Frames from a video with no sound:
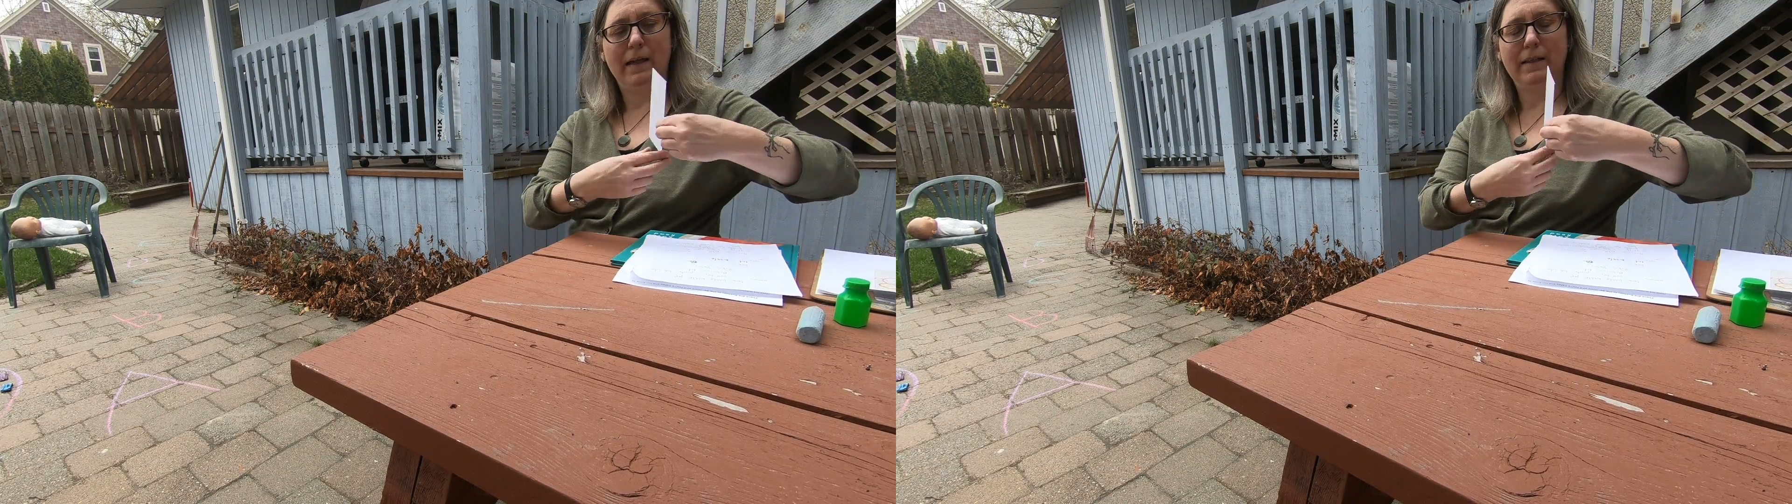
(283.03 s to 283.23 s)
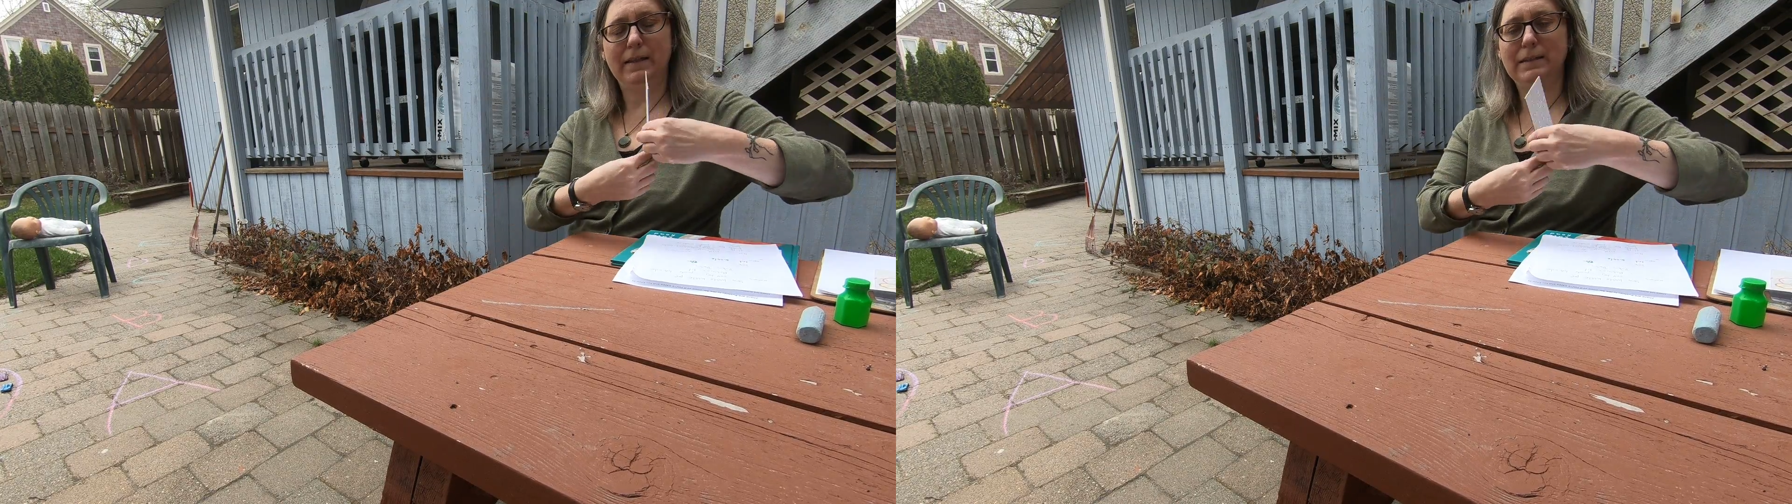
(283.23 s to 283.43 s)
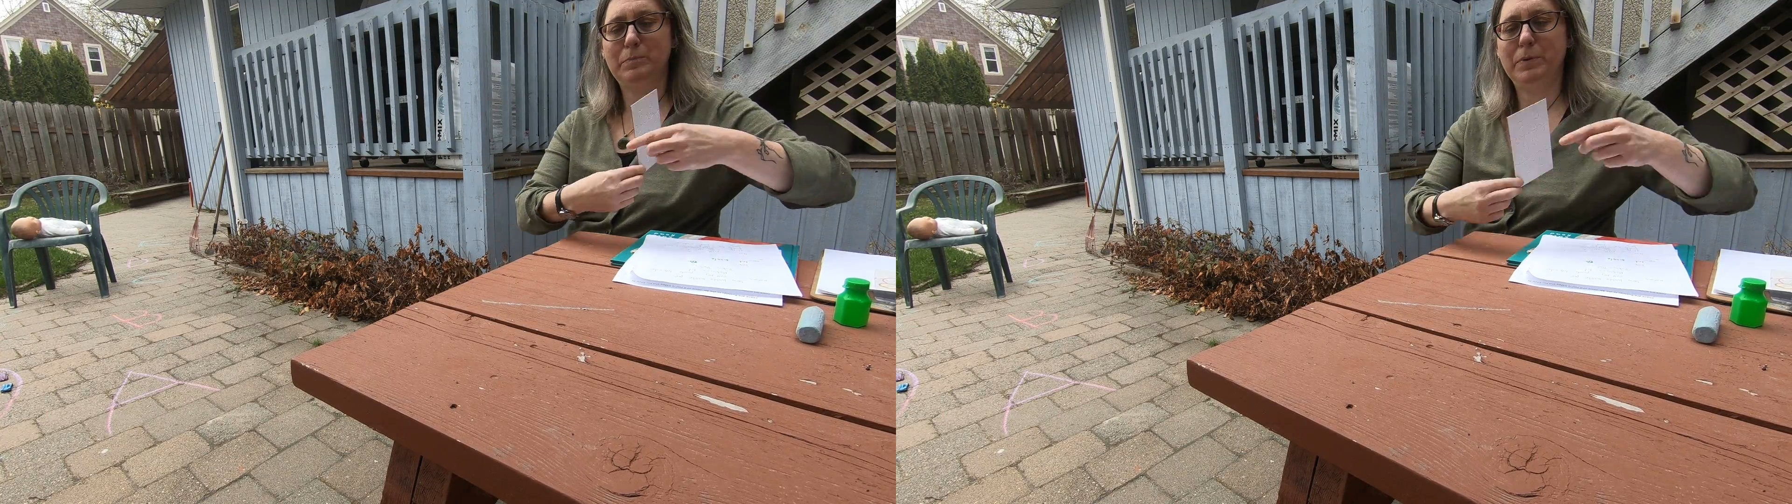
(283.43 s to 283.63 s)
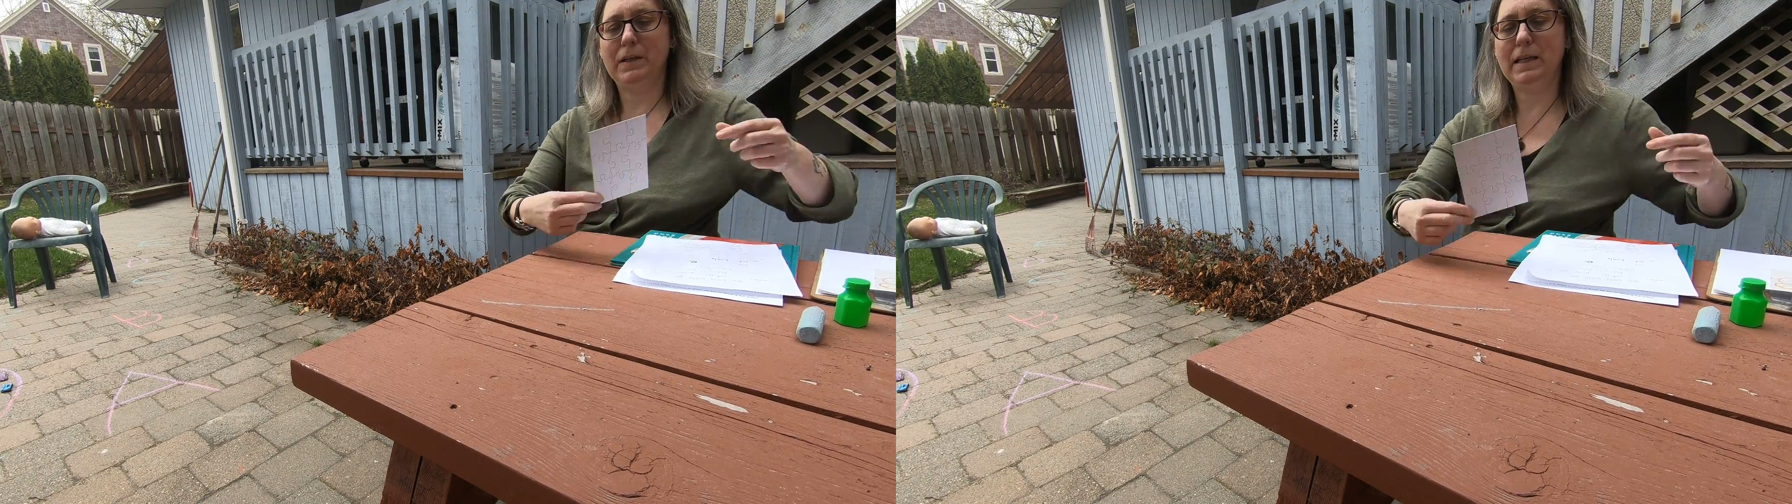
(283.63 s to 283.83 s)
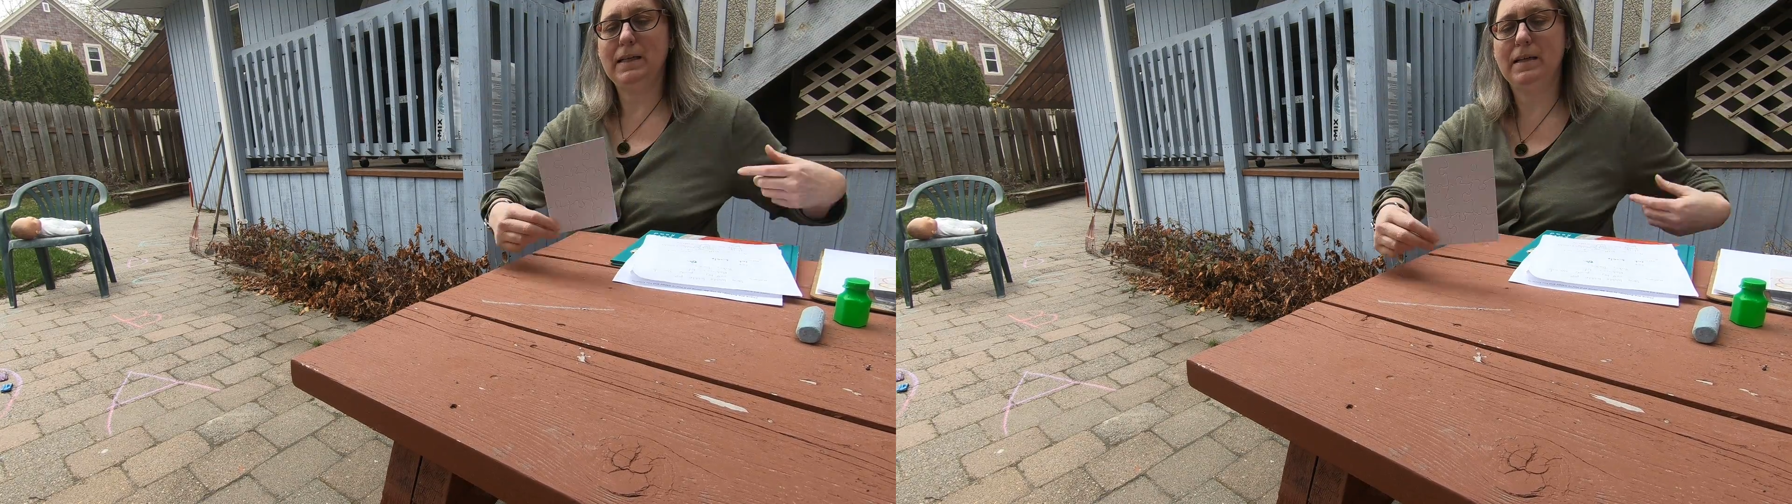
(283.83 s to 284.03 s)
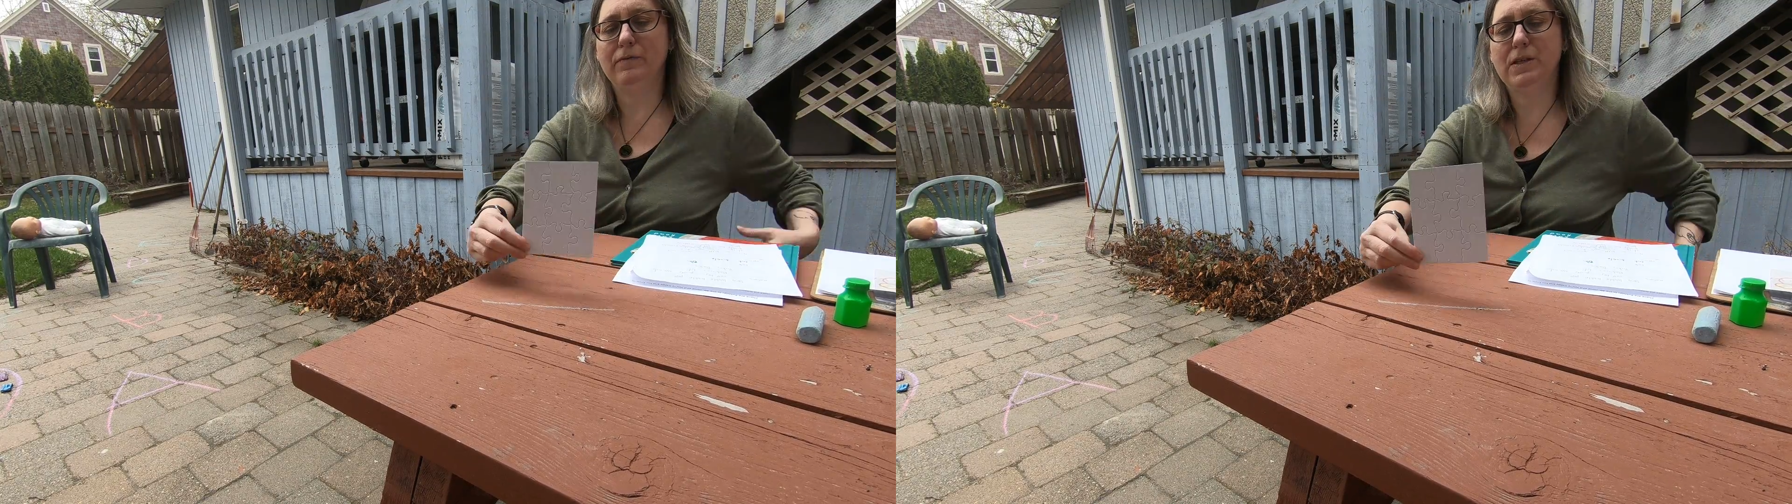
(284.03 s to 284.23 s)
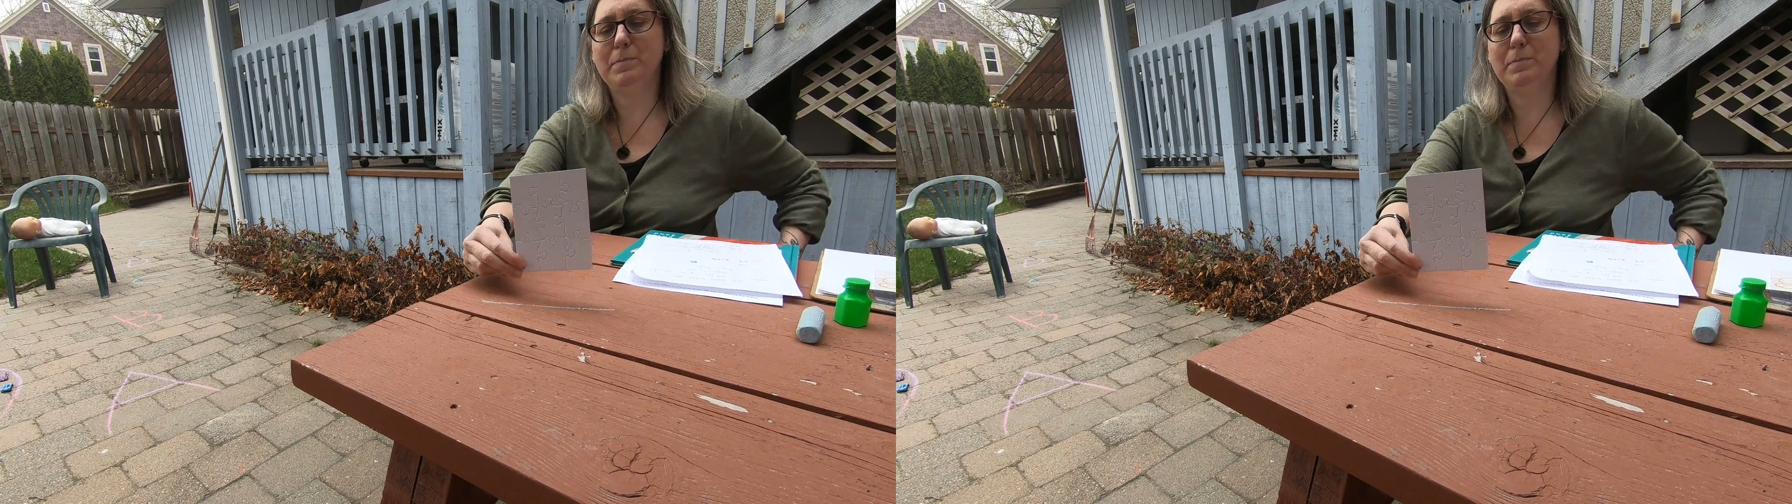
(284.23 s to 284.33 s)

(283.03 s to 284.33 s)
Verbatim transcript: this pretty nifty